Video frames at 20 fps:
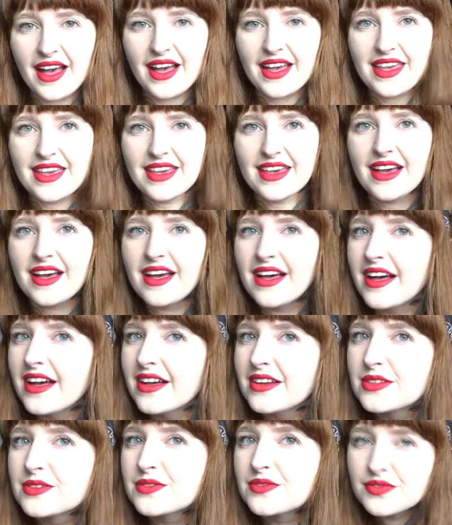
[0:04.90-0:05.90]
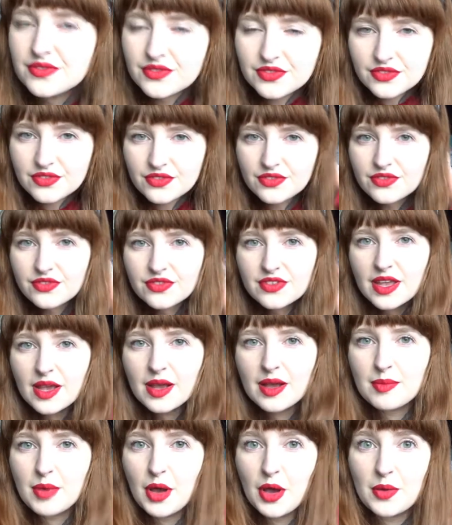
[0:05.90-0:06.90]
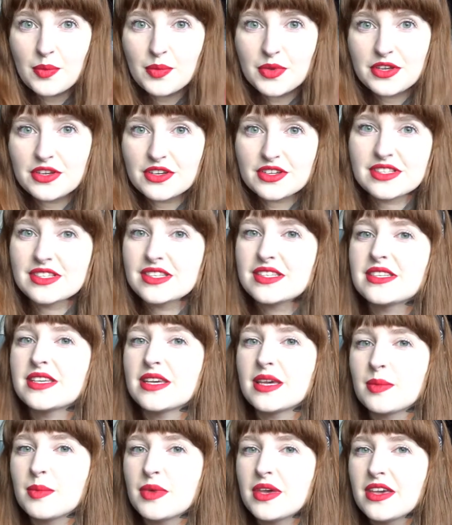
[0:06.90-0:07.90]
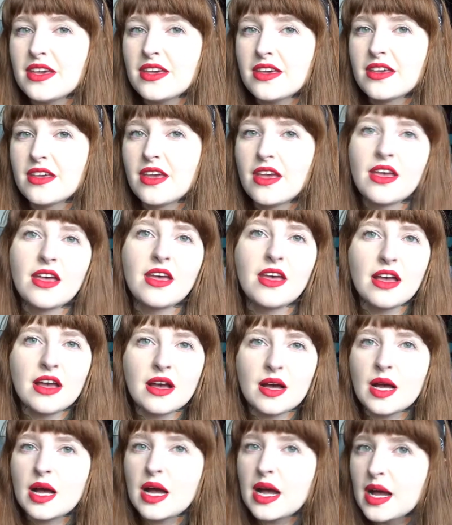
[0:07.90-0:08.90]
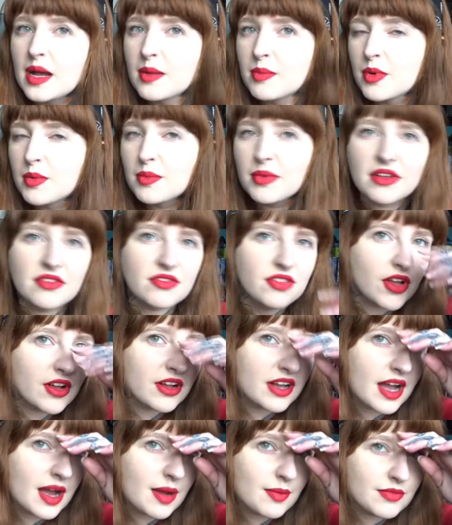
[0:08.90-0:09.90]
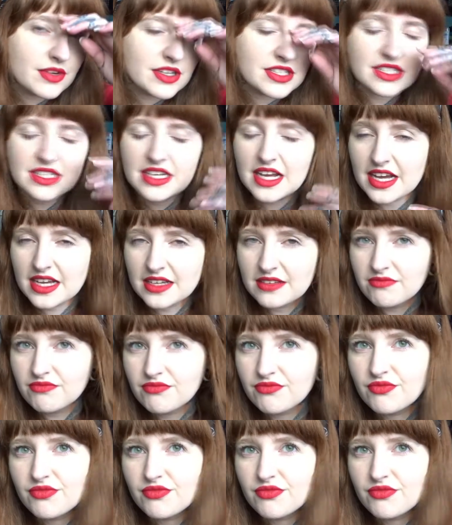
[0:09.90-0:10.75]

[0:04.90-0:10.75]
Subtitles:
Hiya, I'm hoping you can see me. I'm on my vlog camera today.